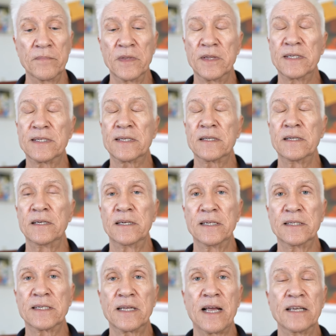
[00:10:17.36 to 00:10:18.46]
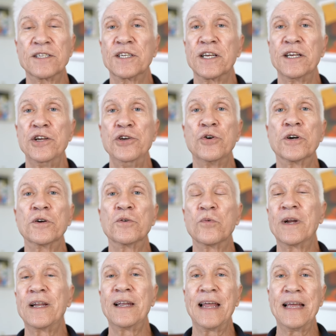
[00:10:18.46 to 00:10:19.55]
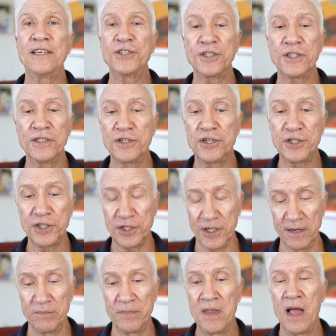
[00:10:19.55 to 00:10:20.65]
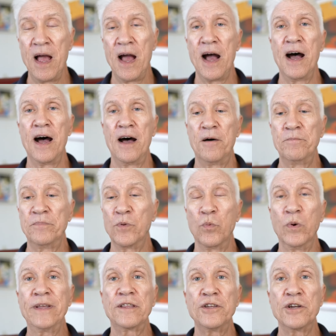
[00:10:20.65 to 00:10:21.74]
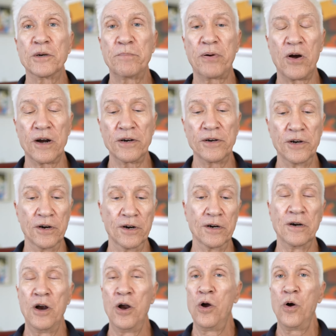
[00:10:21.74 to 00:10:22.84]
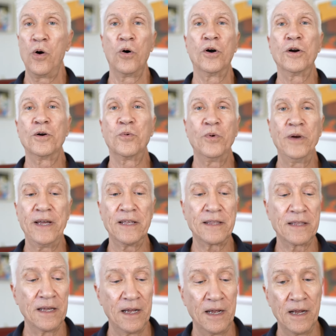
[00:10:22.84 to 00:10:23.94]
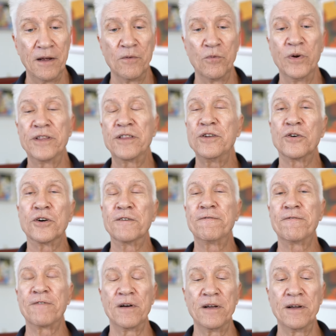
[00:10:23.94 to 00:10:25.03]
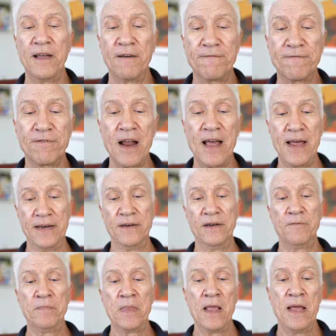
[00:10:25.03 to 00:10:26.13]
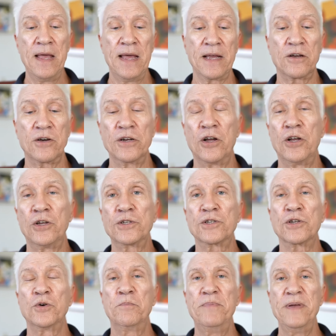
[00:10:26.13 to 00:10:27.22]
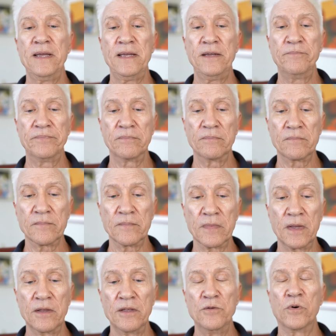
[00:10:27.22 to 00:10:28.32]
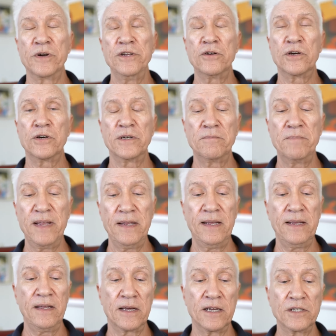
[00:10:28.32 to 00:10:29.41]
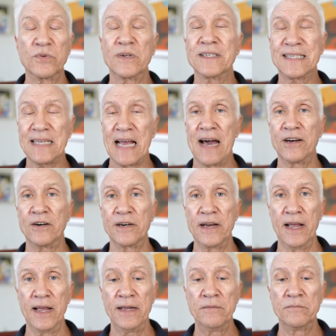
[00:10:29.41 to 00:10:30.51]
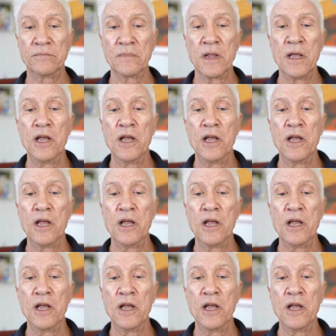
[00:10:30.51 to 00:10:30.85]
discussing your relationship with your partner or with your friend. It could also be, or you could be, because we're Saturday,